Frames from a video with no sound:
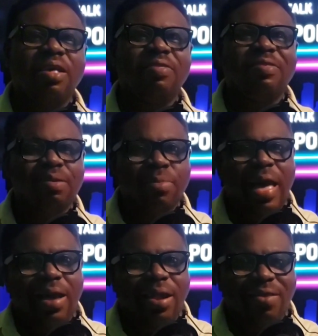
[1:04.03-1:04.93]
it seem
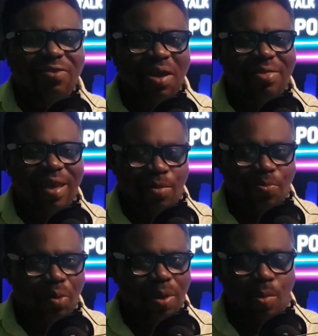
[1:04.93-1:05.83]
like Nigerians are the
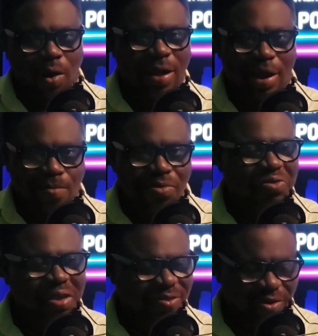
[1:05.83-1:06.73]
problem why their
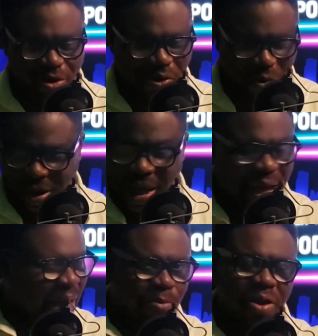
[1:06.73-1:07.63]
music is not growing.
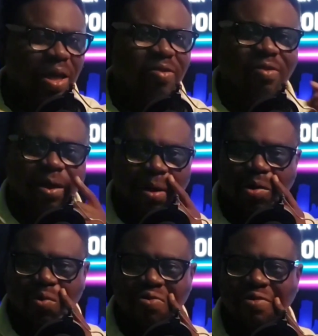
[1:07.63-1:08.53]
I'm not here to talk
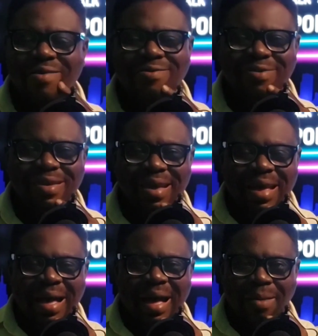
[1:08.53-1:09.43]
about whose country
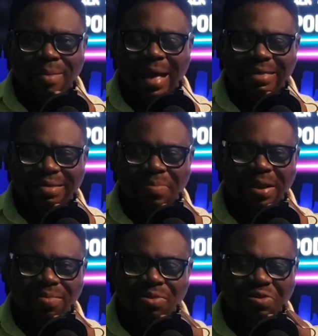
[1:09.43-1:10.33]
has the
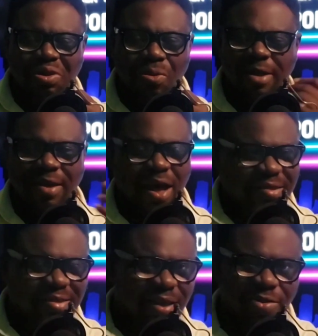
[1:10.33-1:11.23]
better music or better
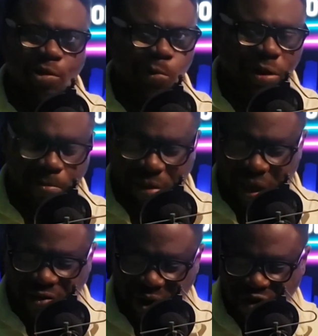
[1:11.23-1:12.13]
artists. That's not what I'm
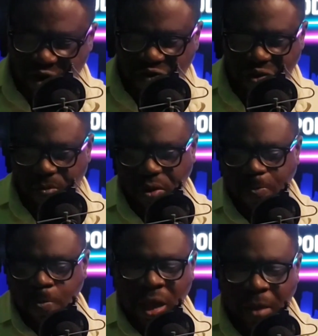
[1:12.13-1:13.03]
here to address today.
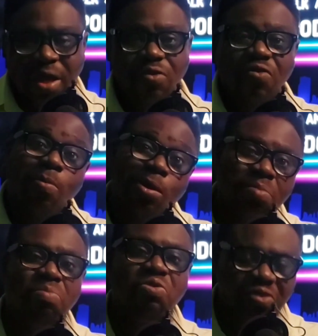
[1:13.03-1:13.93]
But I'm here to talk about
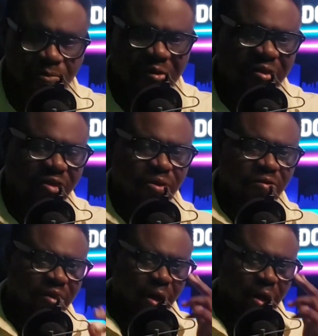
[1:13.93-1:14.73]
the music business because